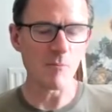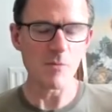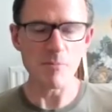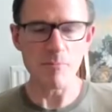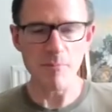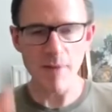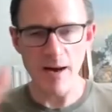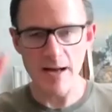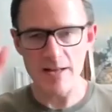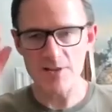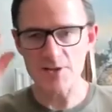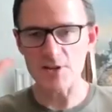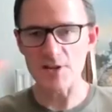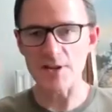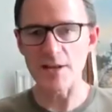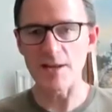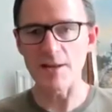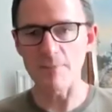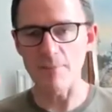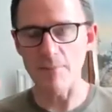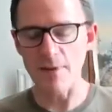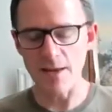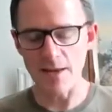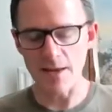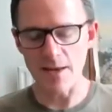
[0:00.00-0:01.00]
imagining
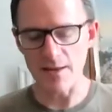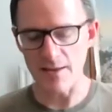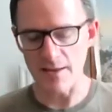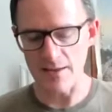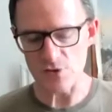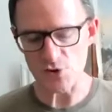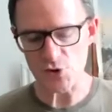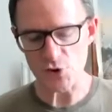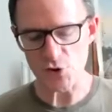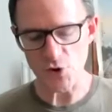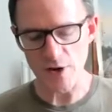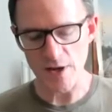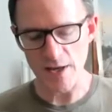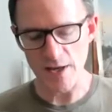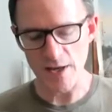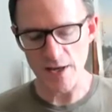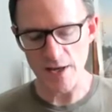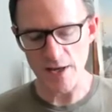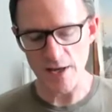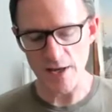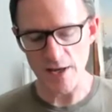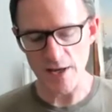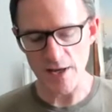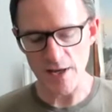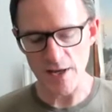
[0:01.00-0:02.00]
me enjoying
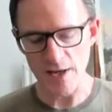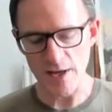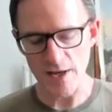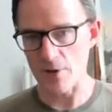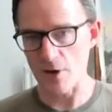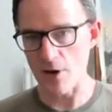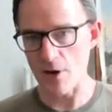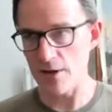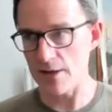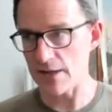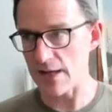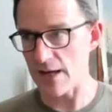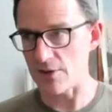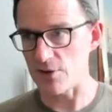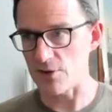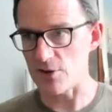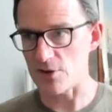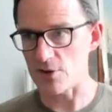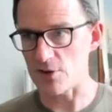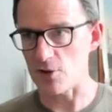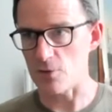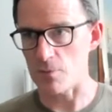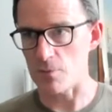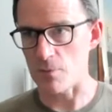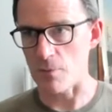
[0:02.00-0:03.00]
this. So I'm going down the
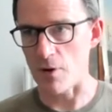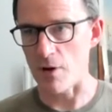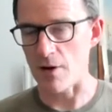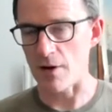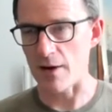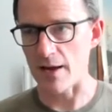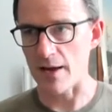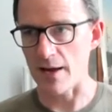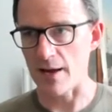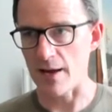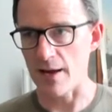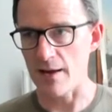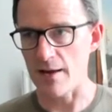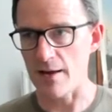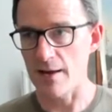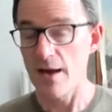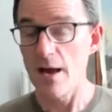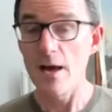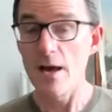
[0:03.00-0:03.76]
supermarket.